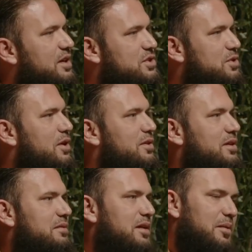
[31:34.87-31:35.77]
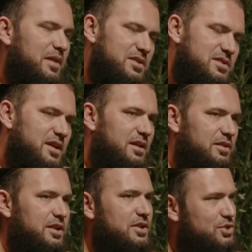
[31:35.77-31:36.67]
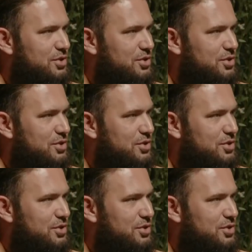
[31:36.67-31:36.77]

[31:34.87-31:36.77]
his daughter, I'm not saying that they